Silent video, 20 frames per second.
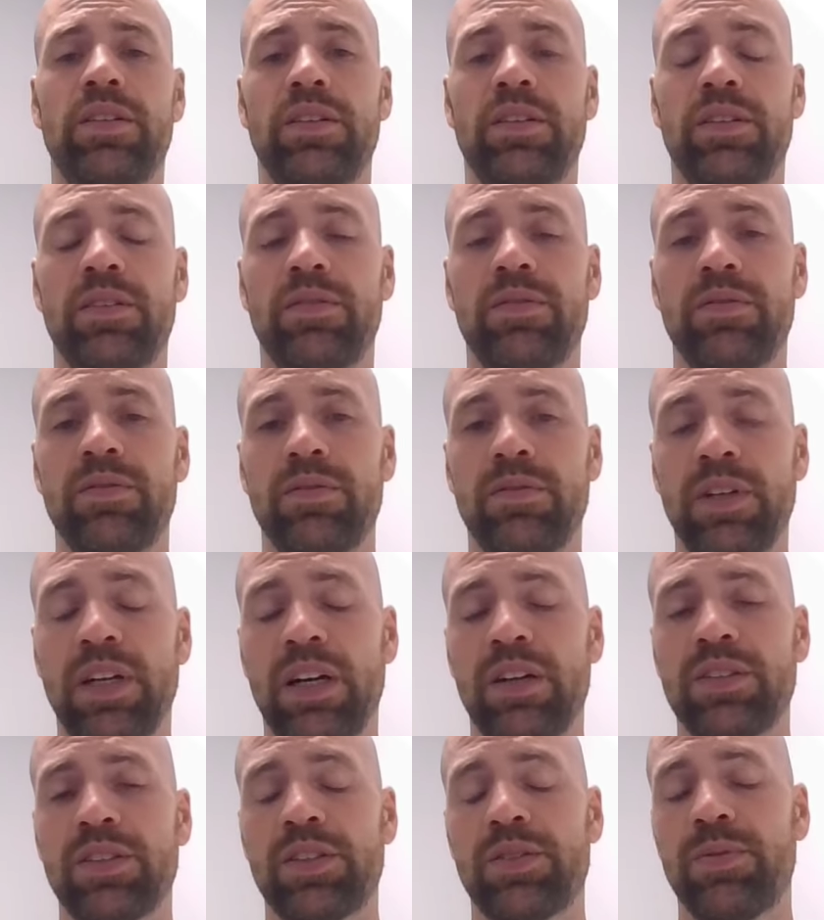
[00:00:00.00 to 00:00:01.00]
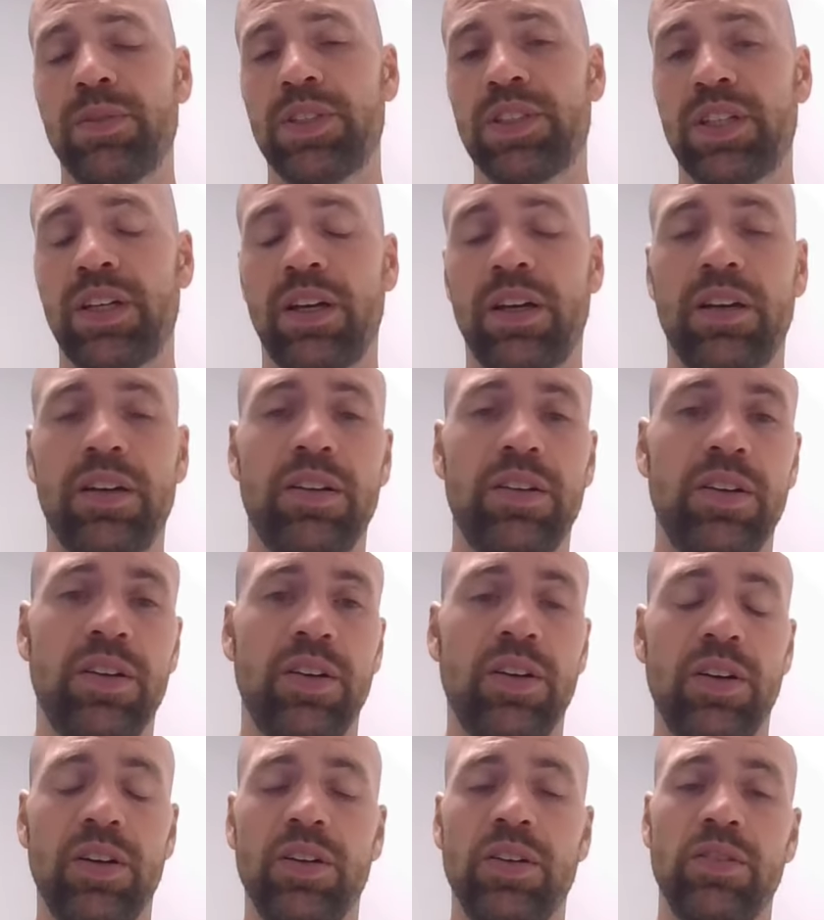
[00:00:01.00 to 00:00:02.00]
um, warehouses which are
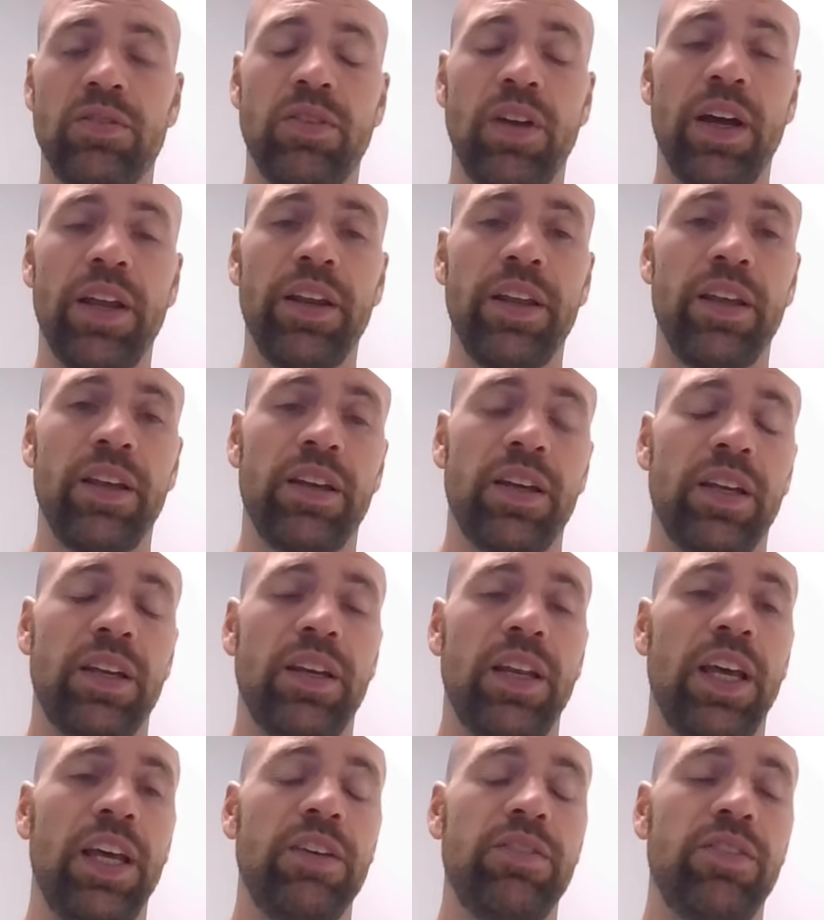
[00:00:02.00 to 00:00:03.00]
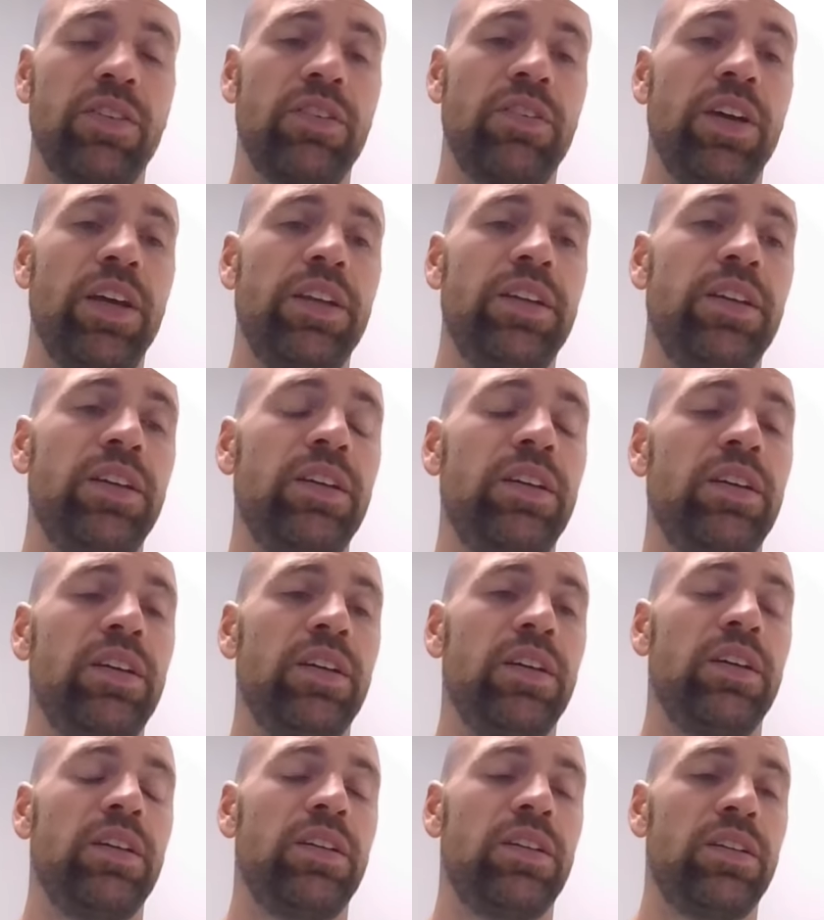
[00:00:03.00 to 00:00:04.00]
uh, running and live already
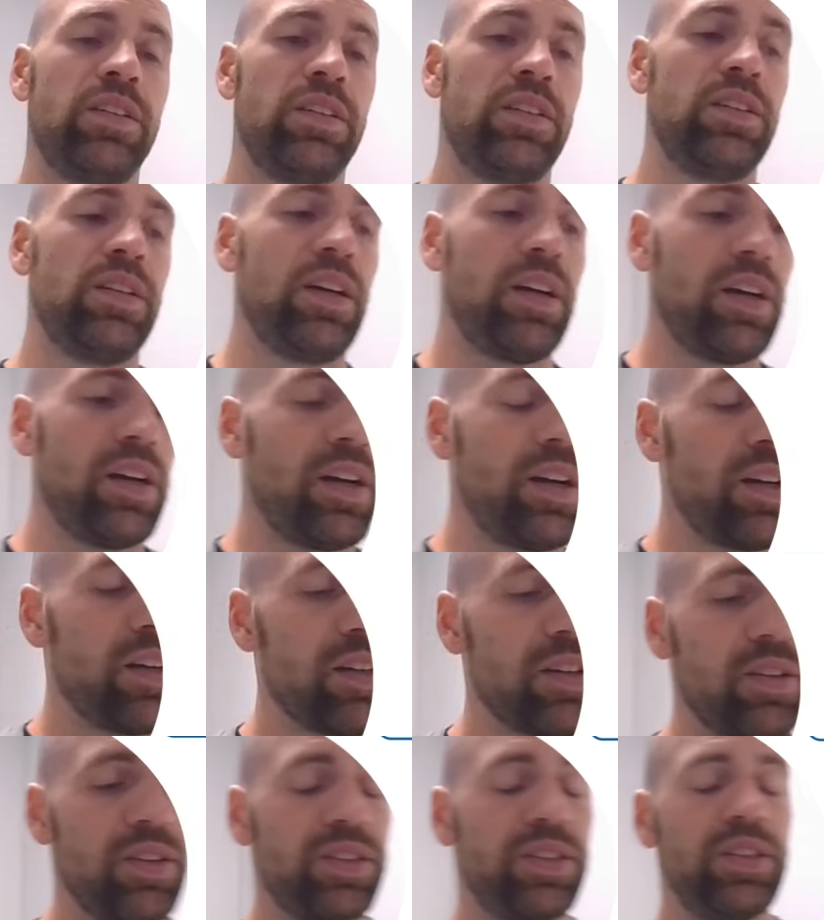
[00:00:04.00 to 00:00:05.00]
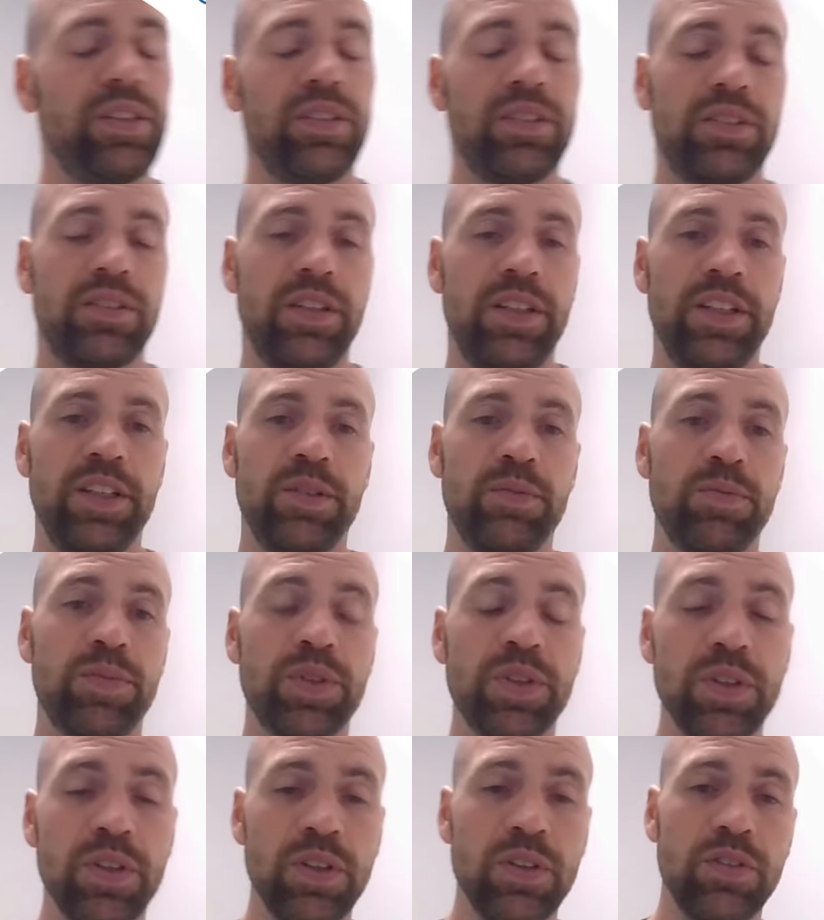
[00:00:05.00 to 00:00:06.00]
uh, are continuously
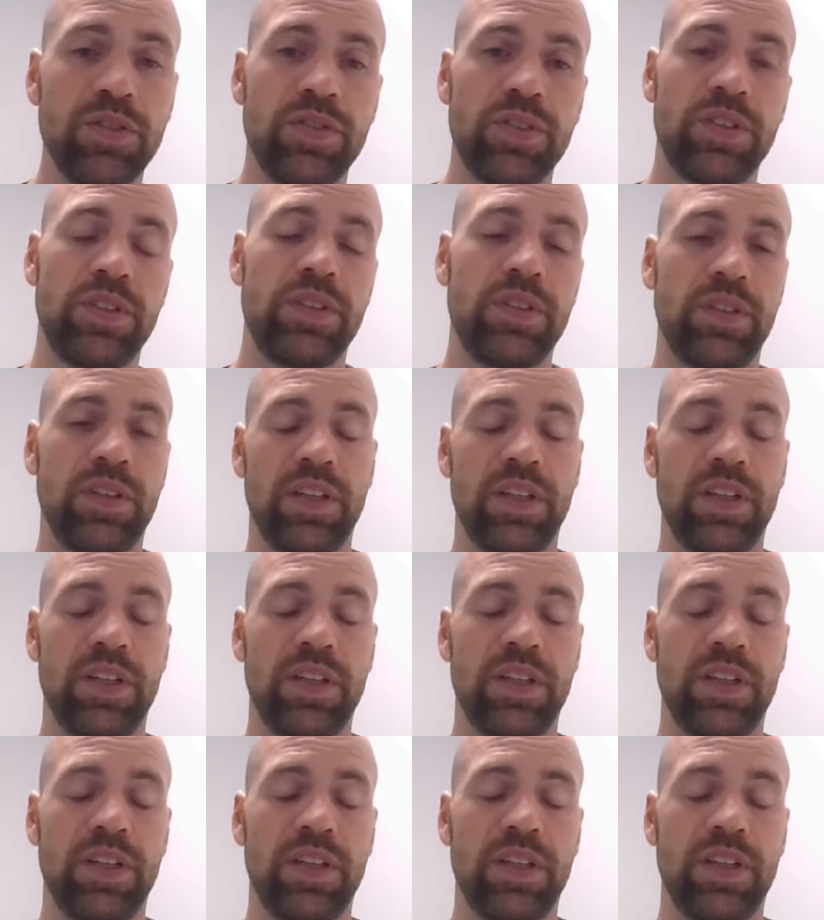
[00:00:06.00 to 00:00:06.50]
improved.